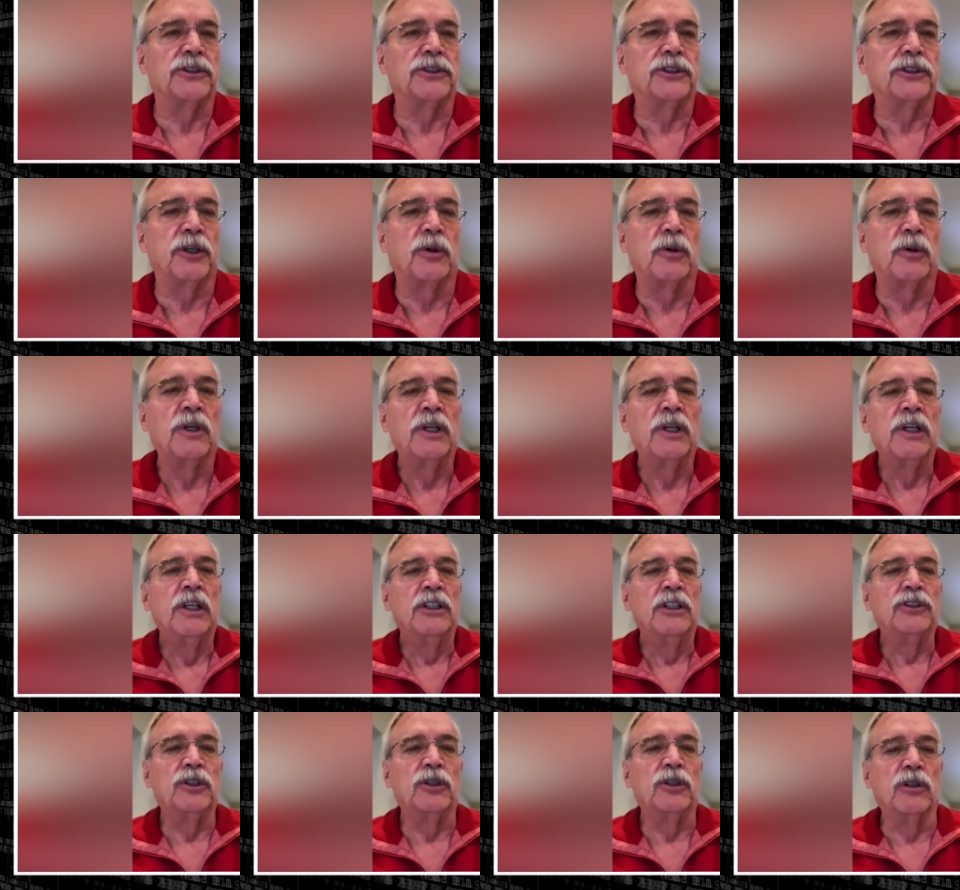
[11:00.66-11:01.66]
so.
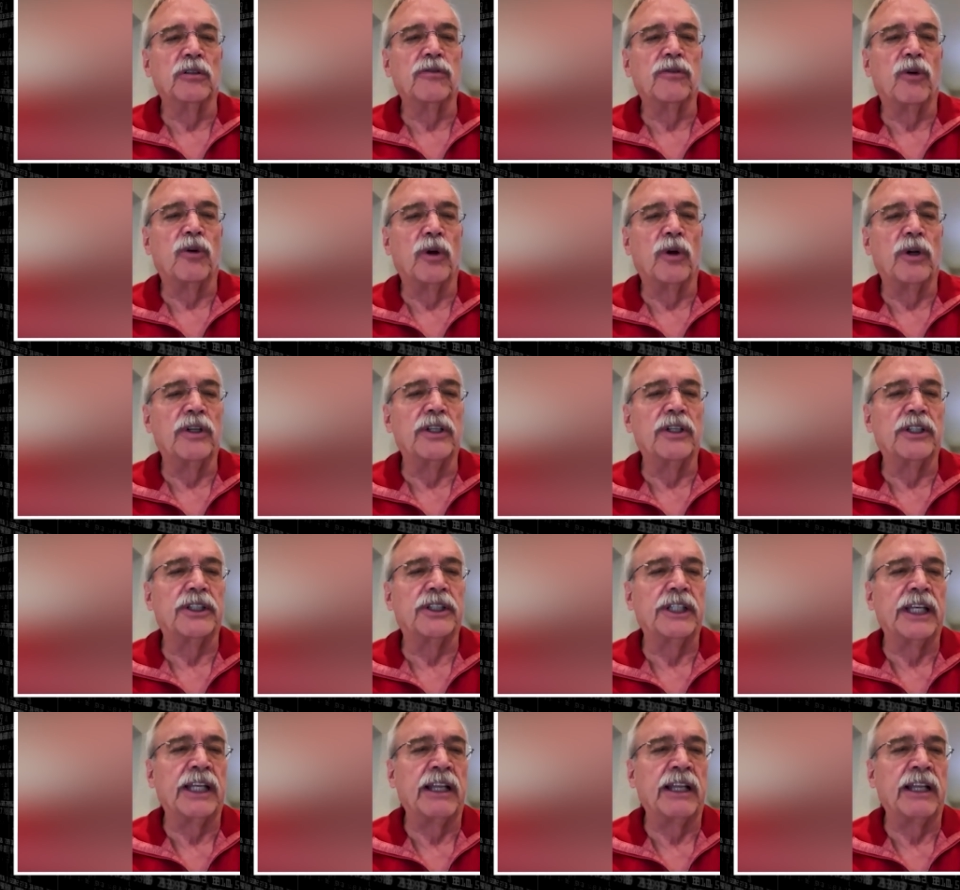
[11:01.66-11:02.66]
So look forward to
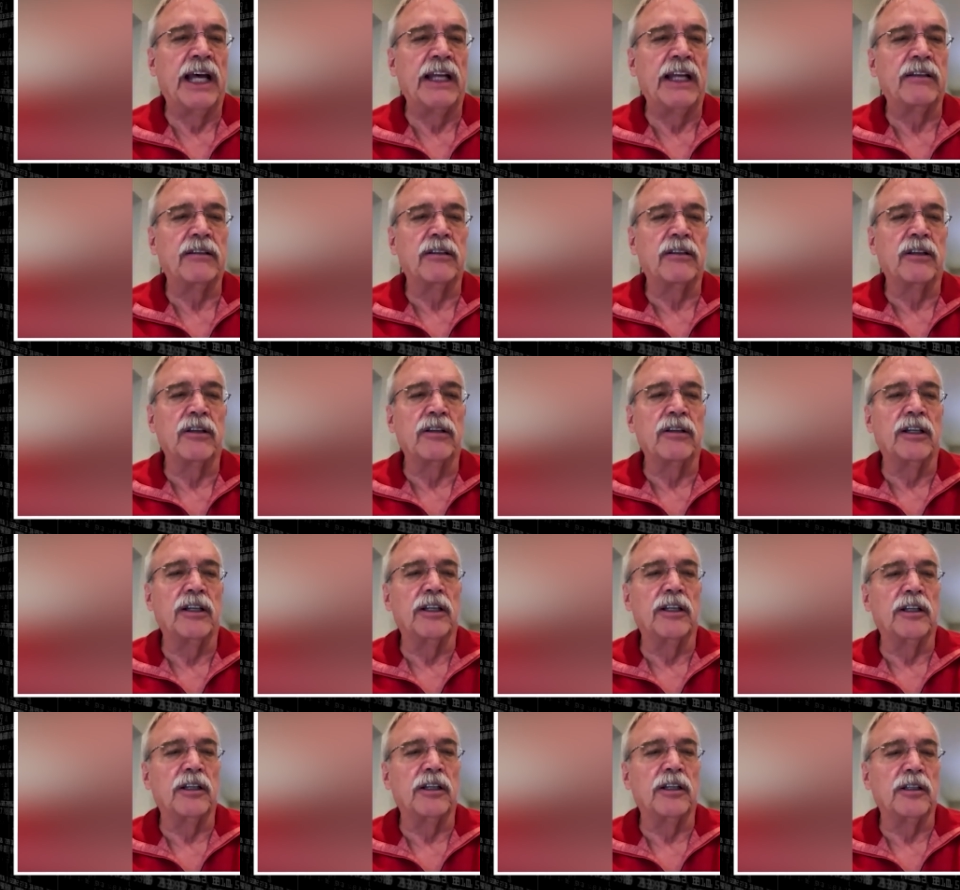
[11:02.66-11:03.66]
seeing that
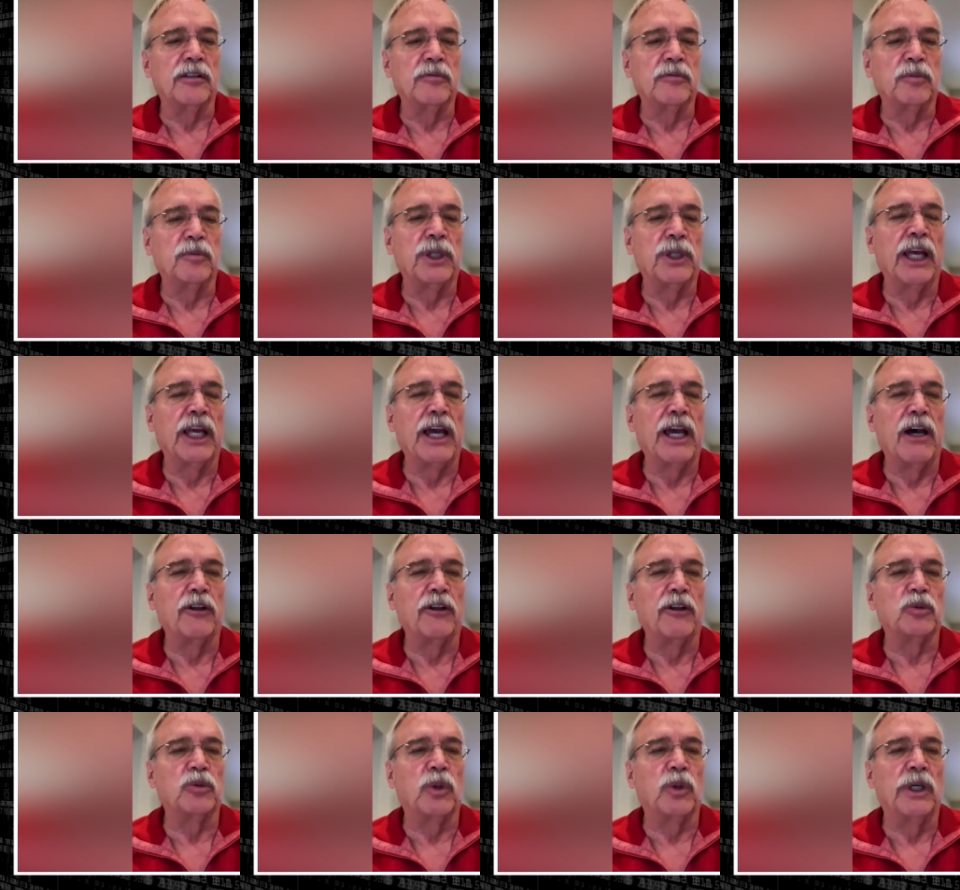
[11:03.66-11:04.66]
play out
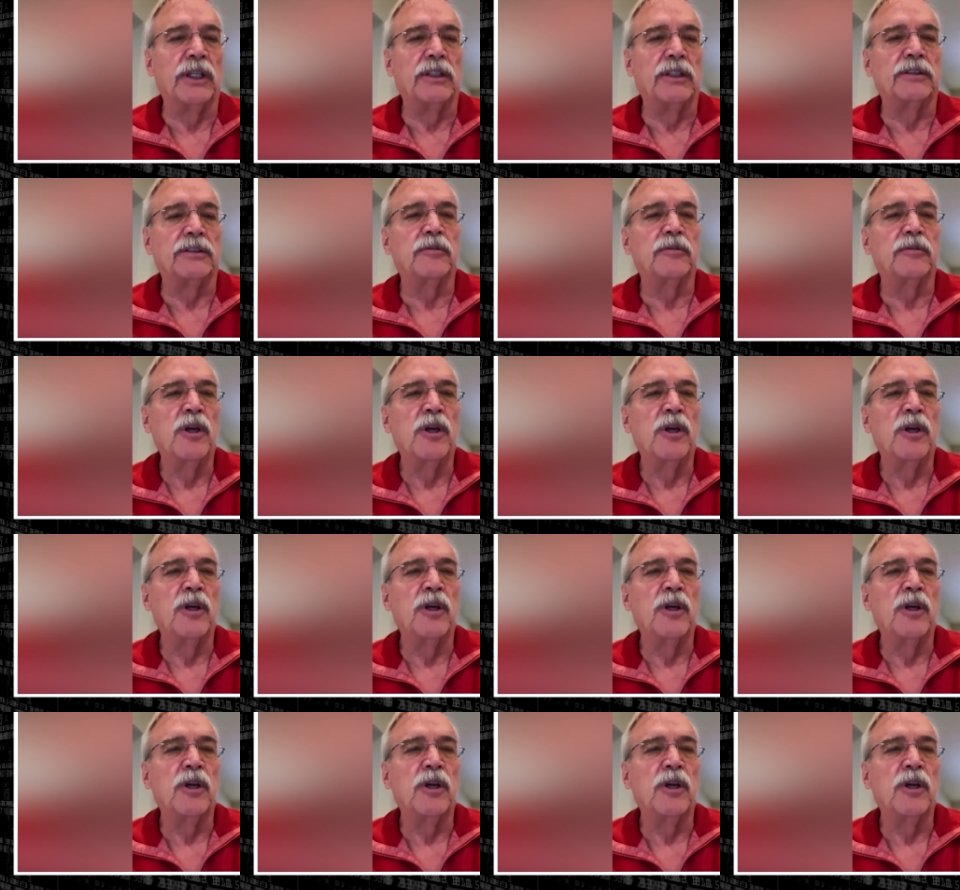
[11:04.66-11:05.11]
as well.